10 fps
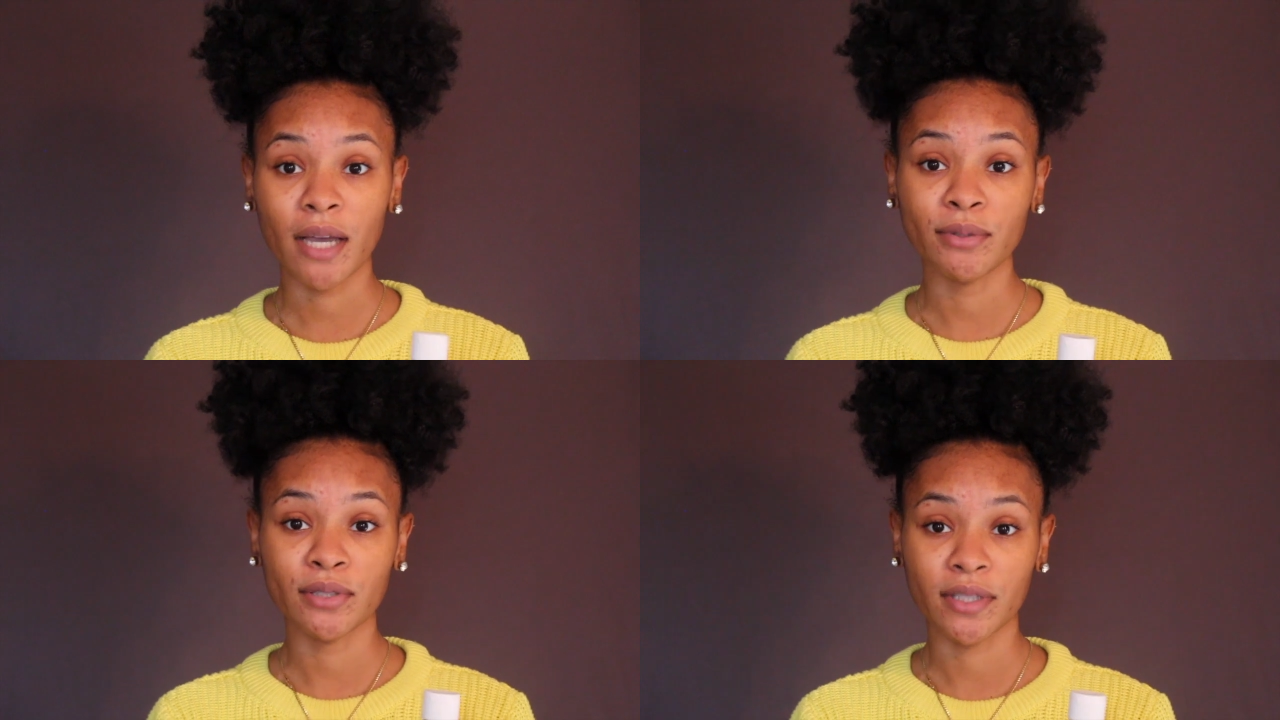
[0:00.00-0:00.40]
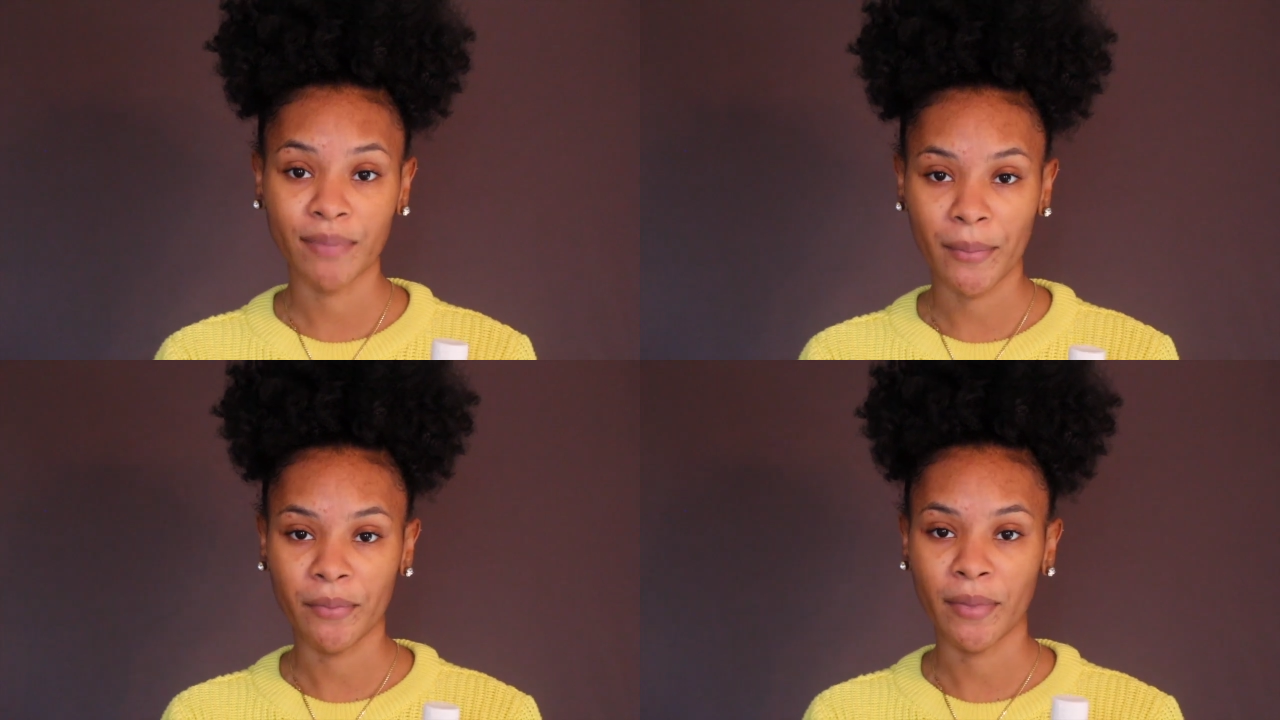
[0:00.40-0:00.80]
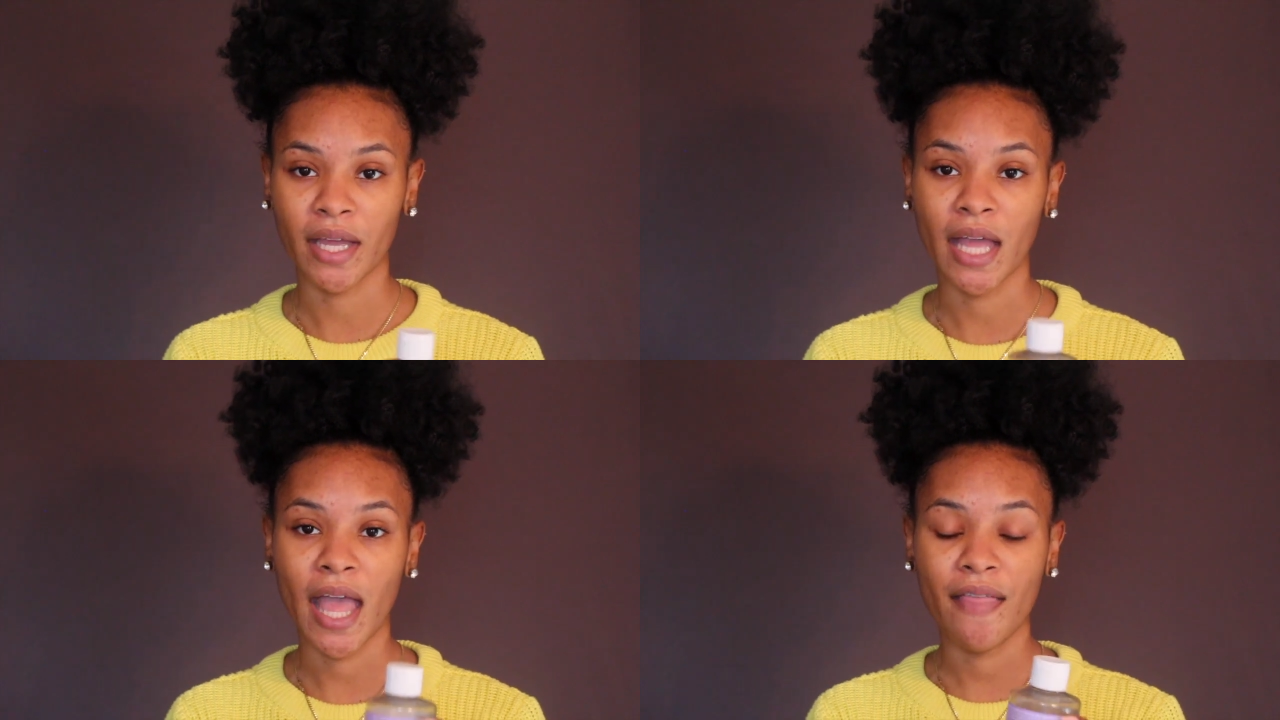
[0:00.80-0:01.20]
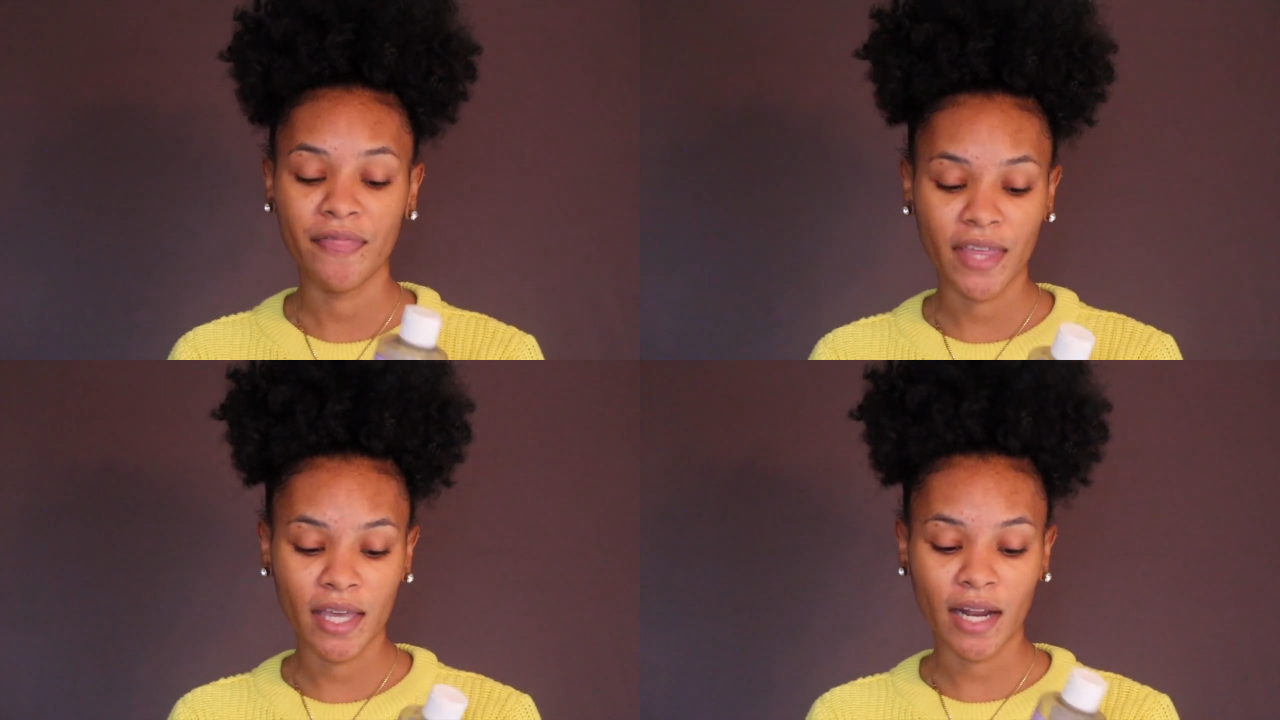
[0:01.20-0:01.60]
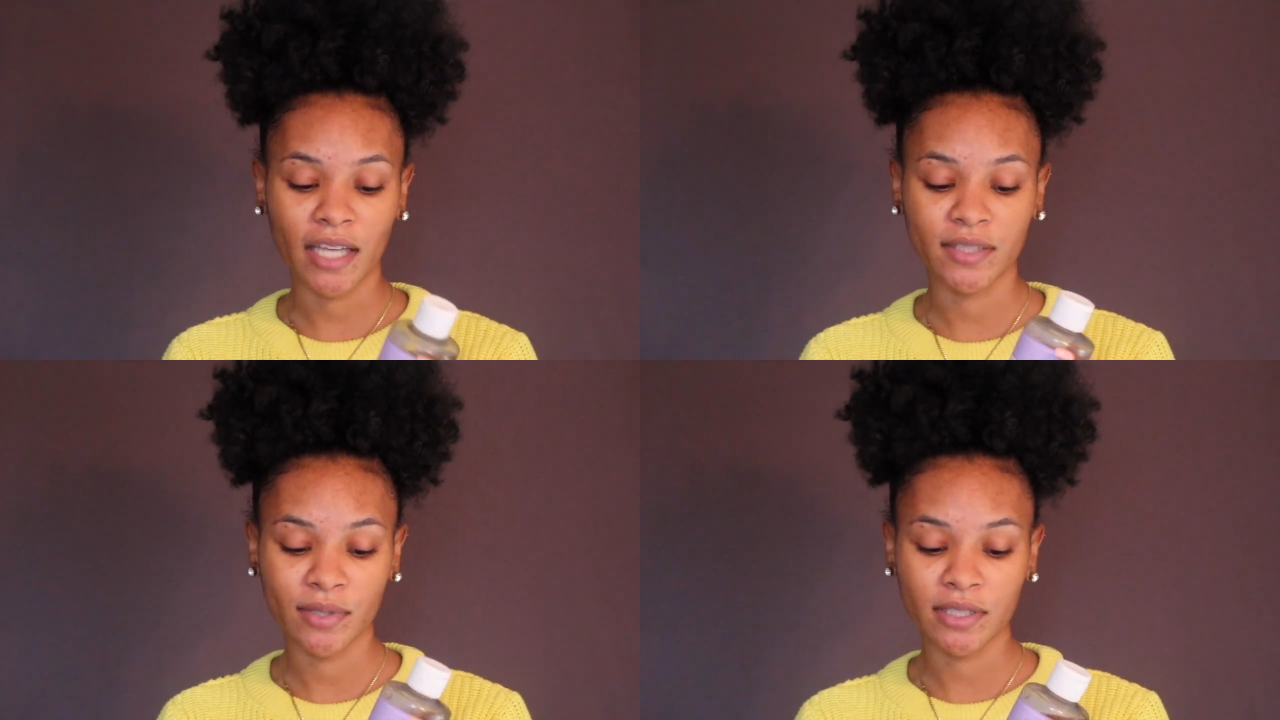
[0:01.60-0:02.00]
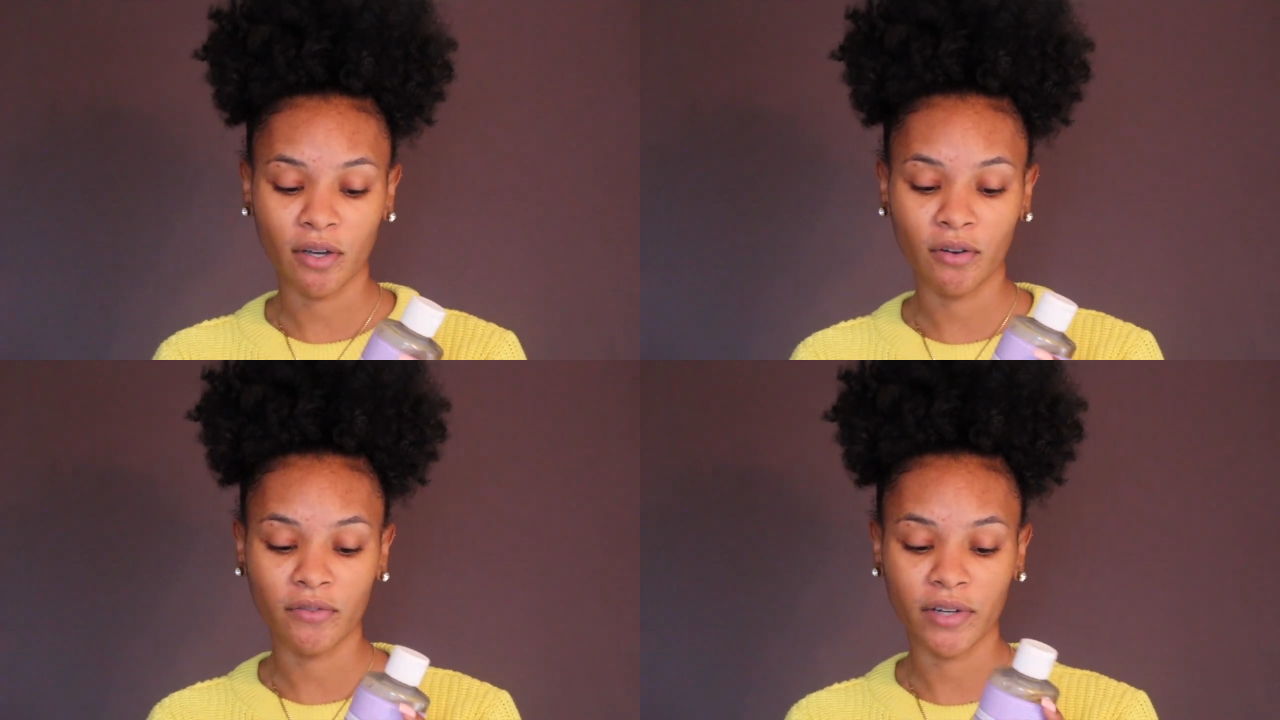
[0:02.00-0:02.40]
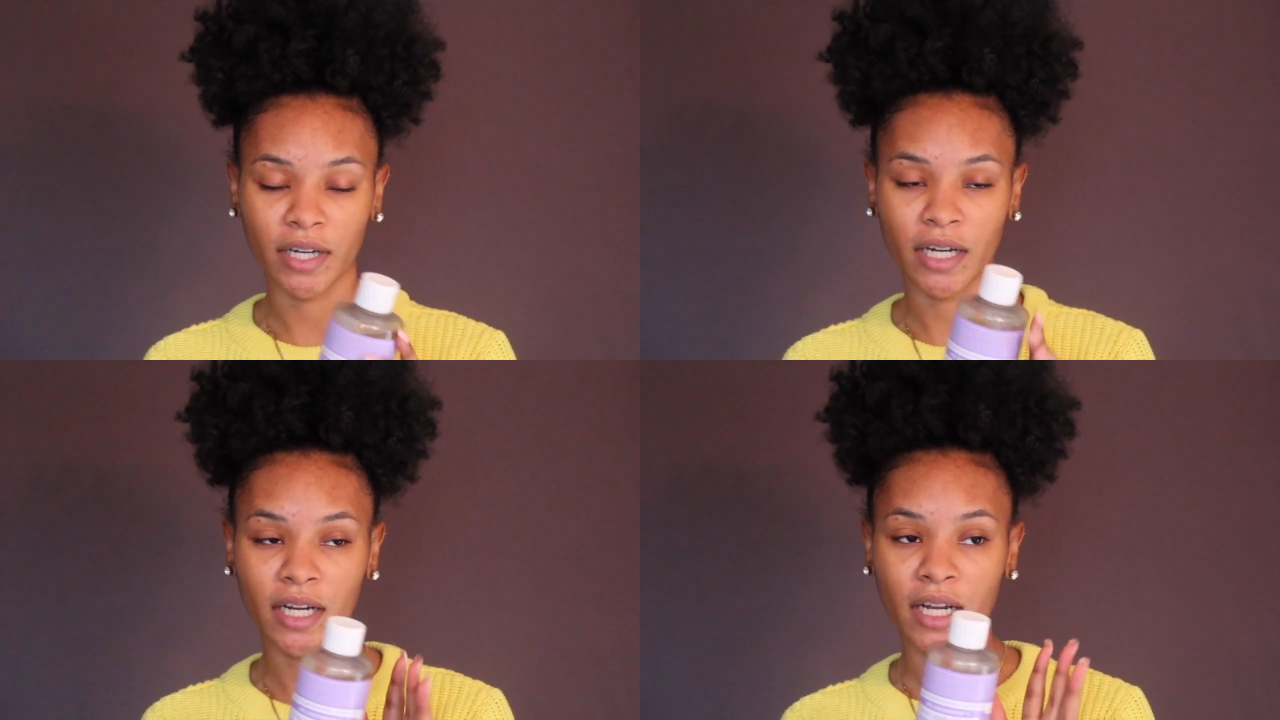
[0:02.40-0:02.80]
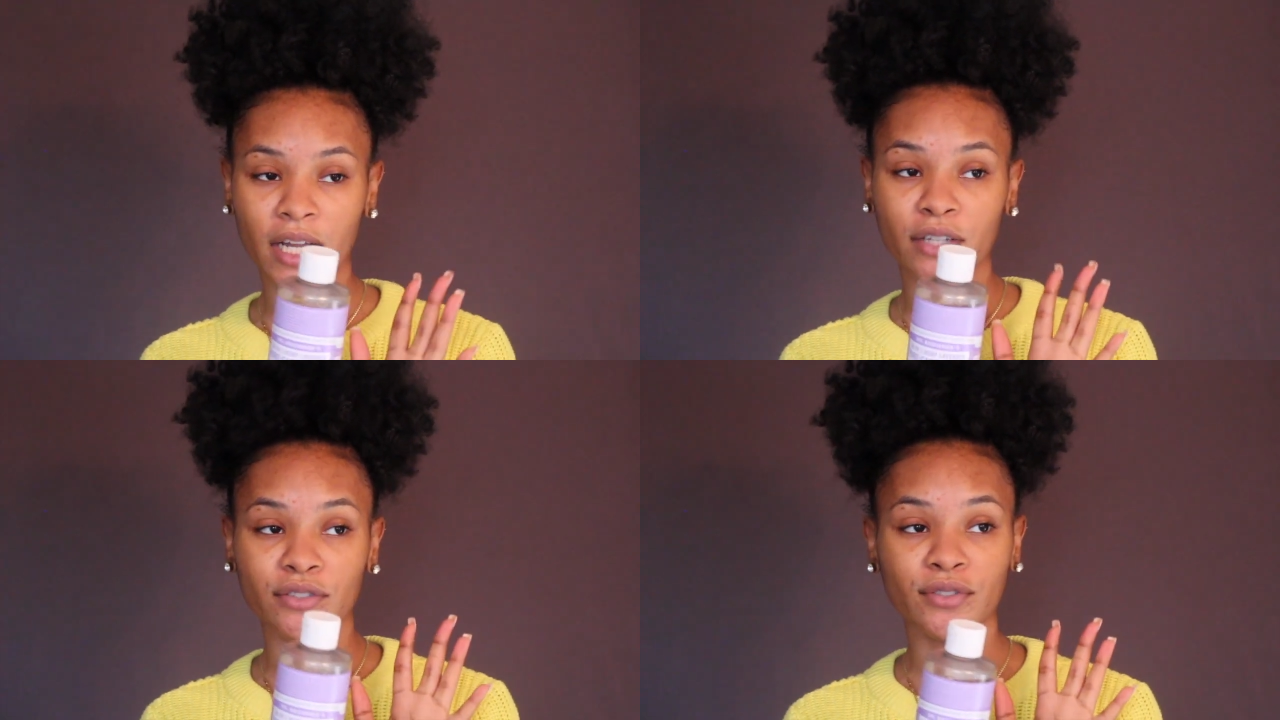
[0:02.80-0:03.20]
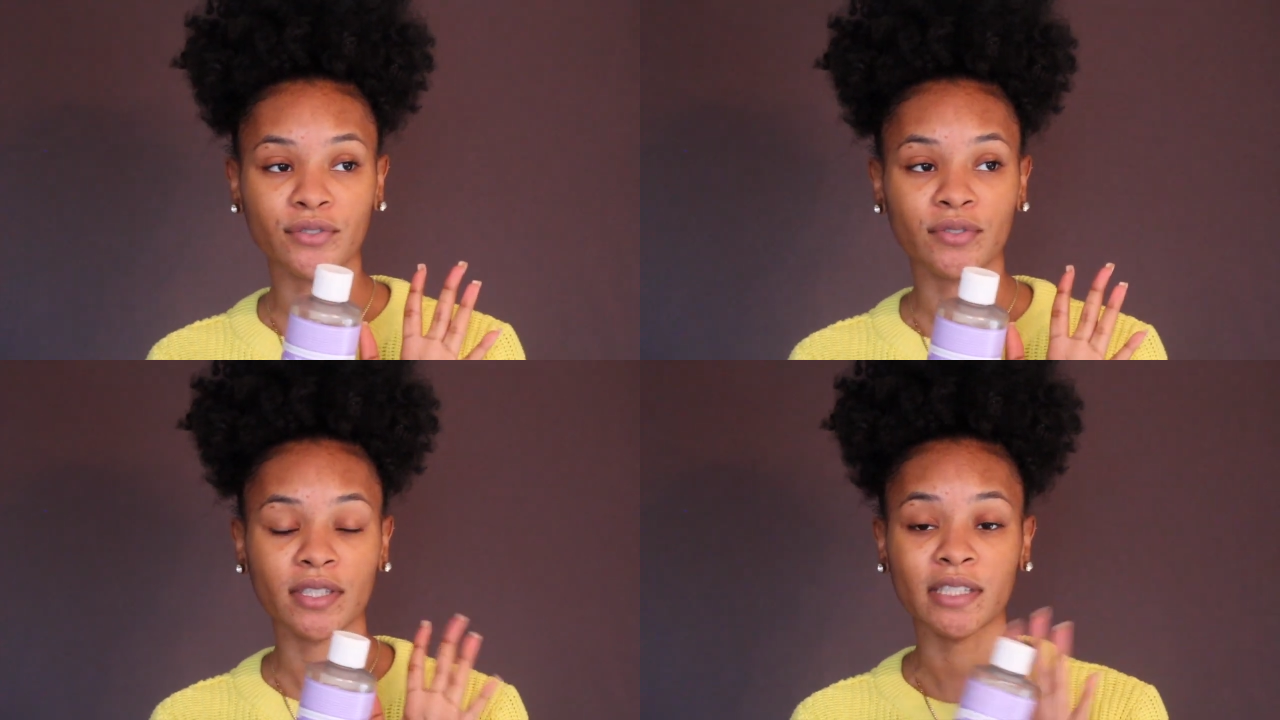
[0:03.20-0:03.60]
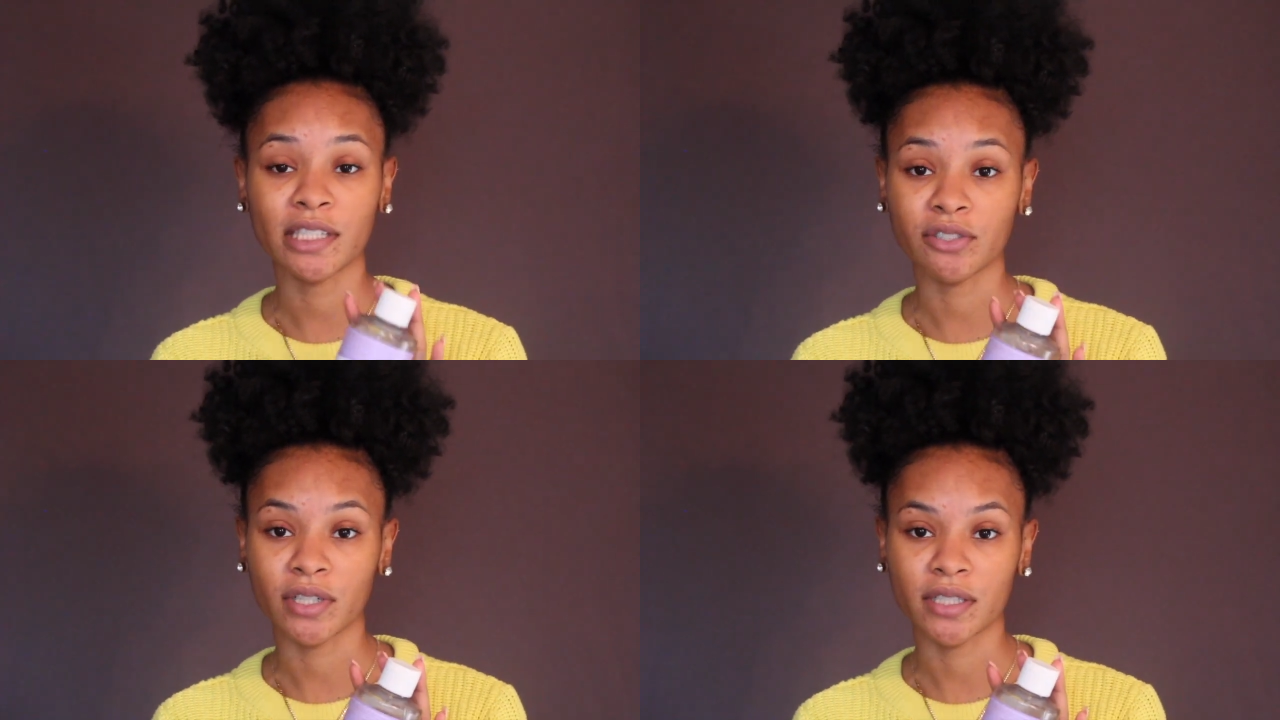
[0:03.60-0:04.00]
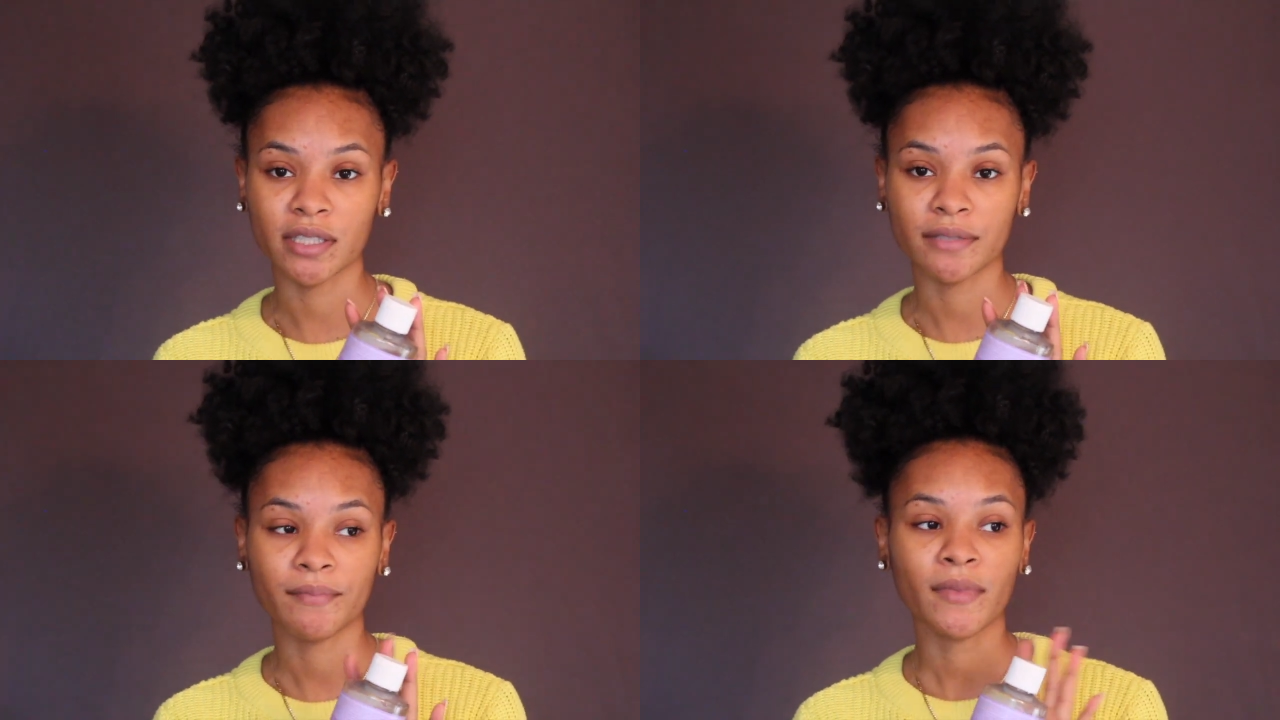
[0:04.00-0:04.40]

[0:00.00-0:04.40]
I was using peppermint and then I switched over to the citrus.